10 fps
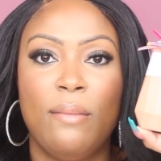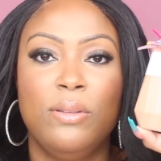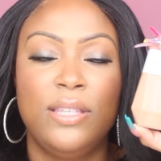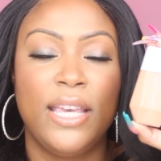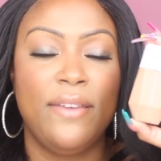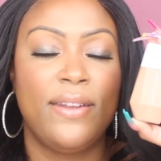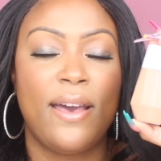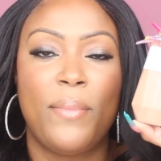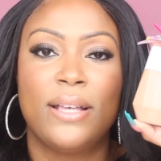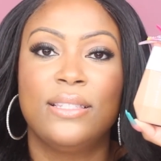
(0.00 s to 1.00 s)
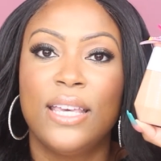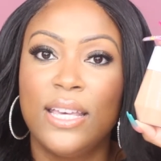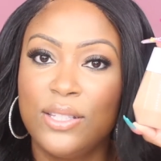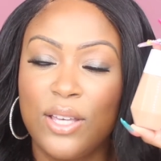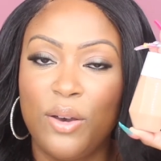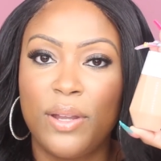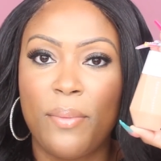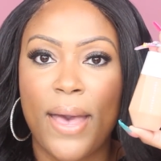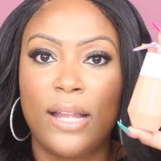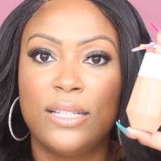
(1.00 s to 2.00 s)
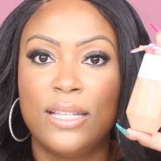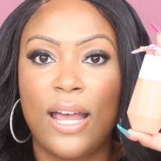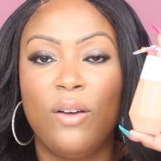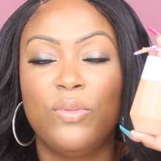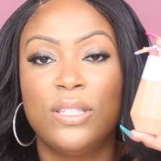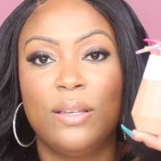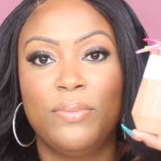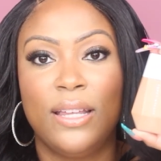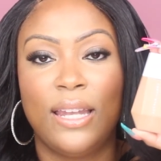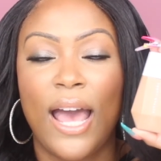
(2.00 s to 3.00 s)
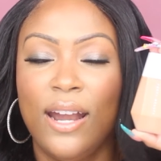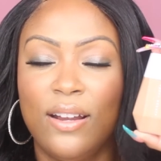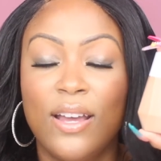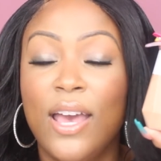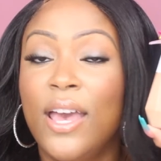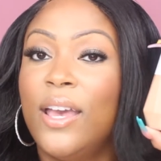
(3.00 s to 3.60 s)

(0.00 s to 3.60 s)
able to even out my skin tone and balance it out with something lighter,